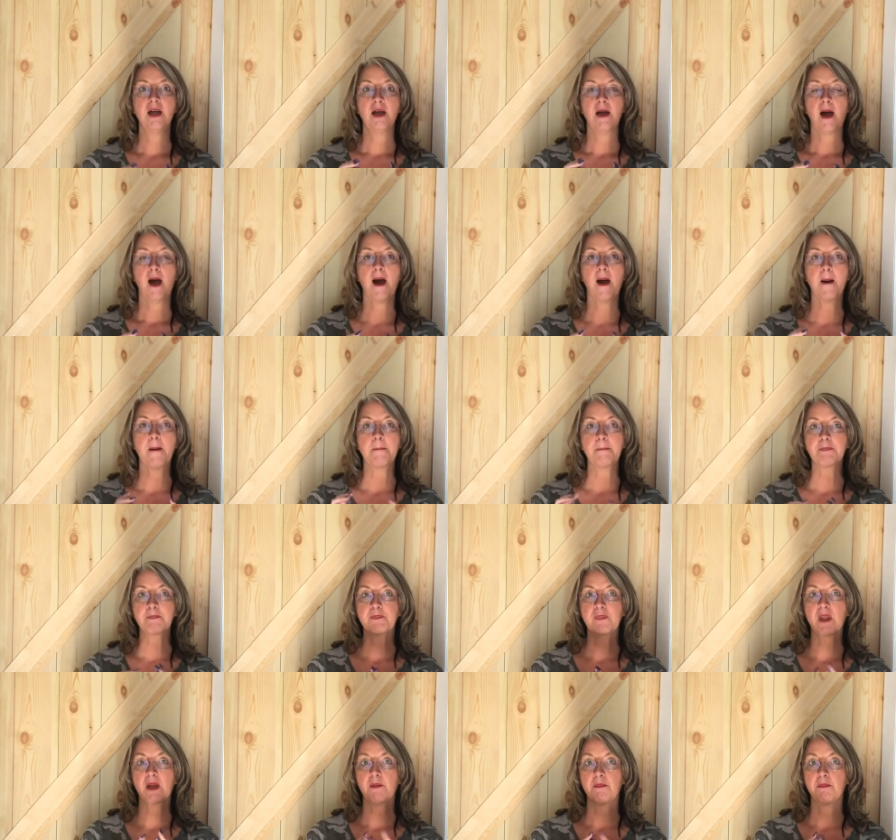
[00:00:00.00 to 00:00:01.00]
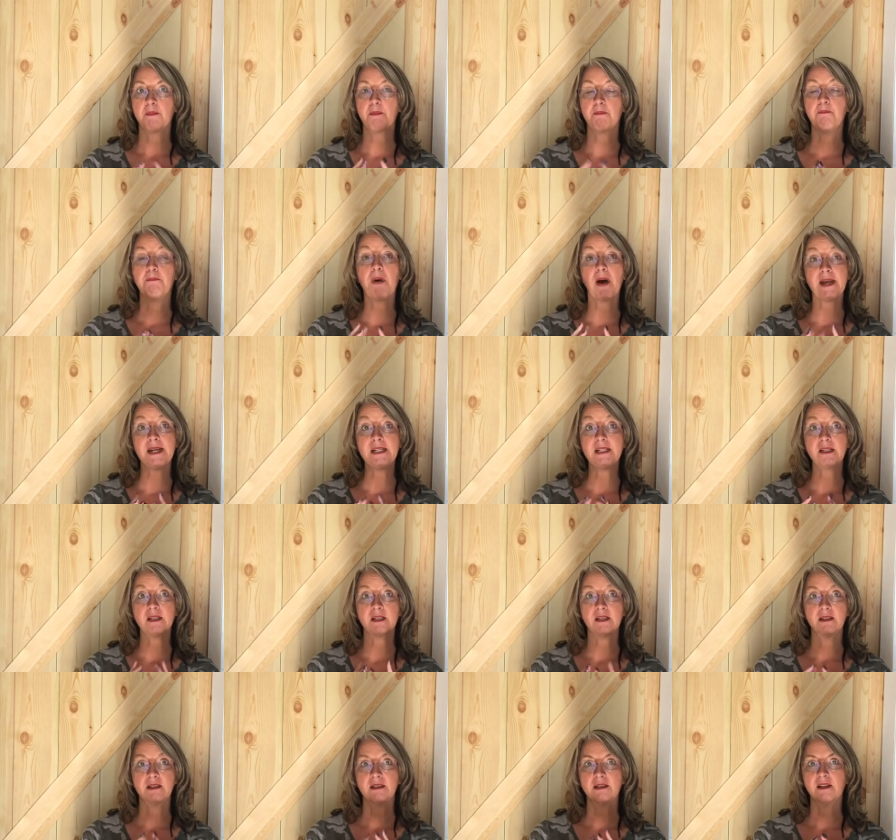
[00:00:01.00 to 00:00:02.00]
um,
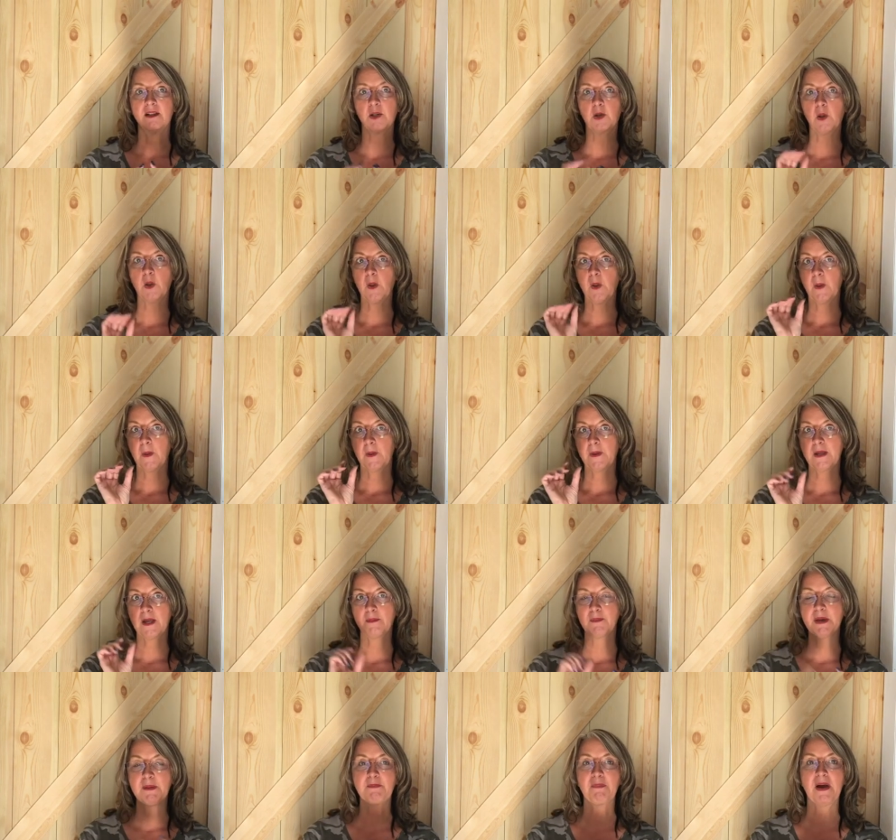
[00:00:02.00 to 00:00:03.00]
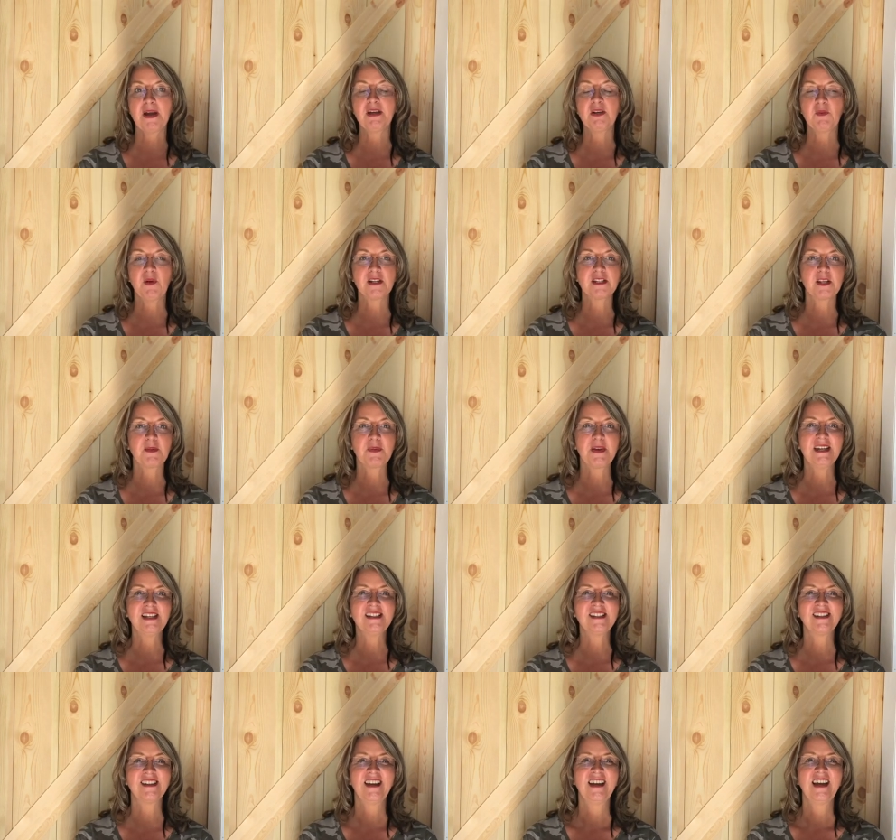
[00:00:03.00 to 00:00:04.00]
bite, little yummy bite
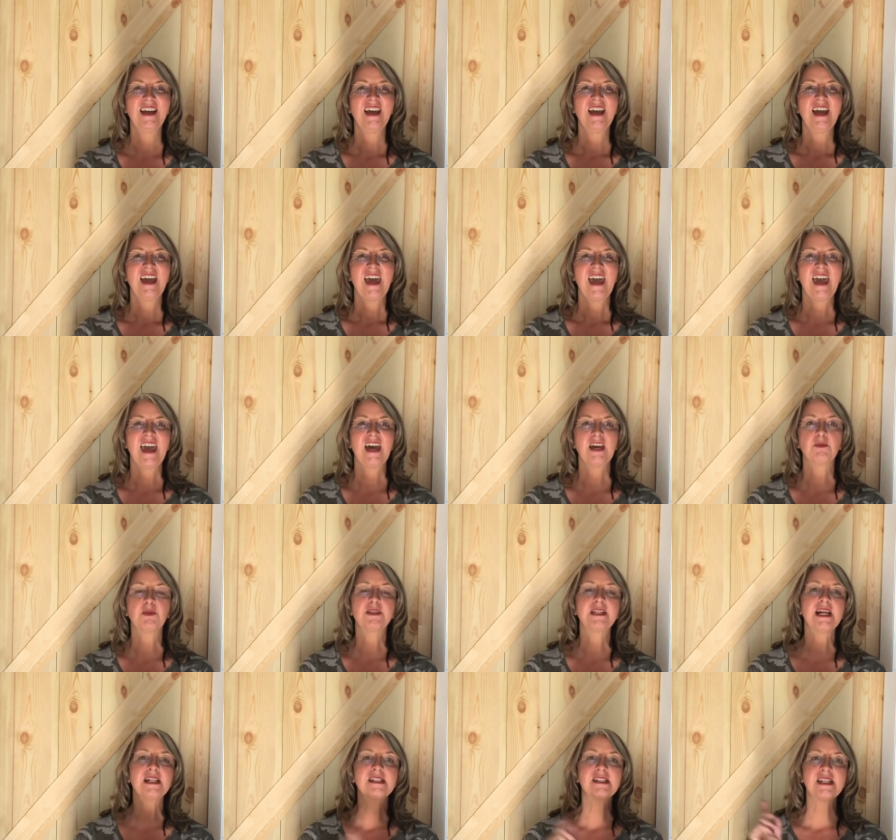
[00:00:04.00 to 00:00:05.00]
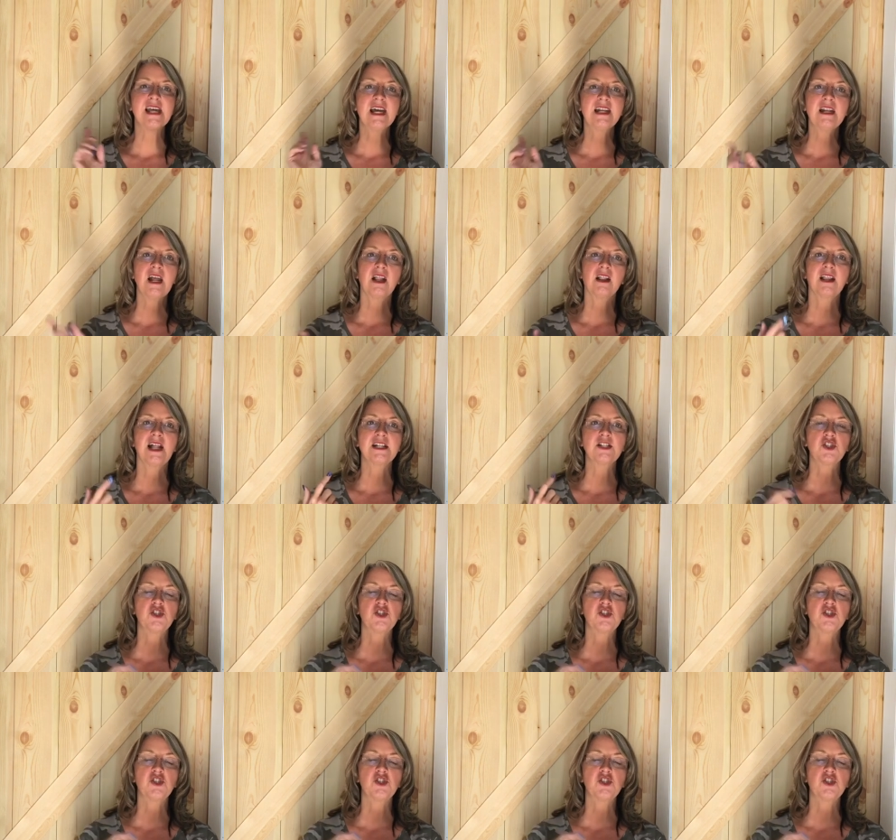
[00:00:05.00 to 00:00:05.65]
recipes. And with that said, let's